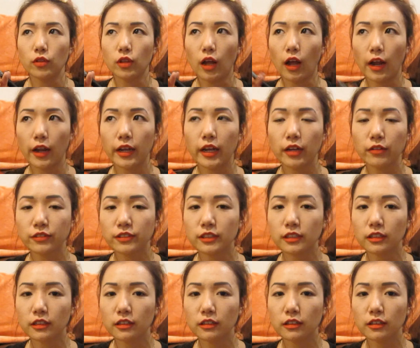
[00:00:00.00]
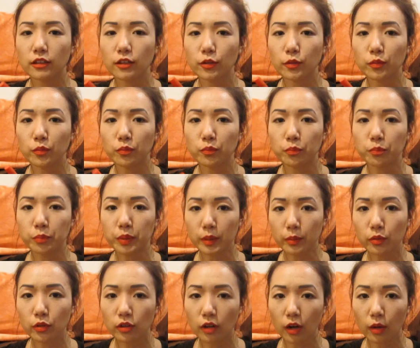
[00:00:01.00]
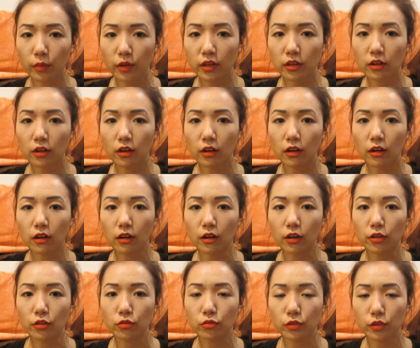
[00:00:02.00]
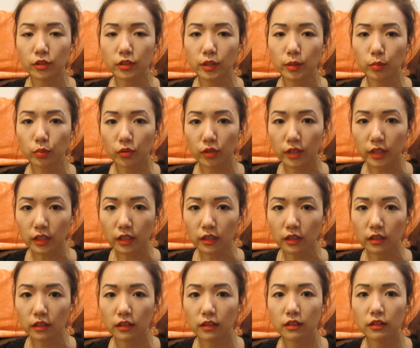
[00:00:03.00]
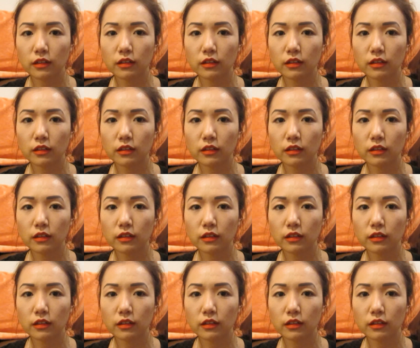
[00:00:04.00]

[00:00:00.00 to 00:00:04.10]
I have seen people comment on really pretty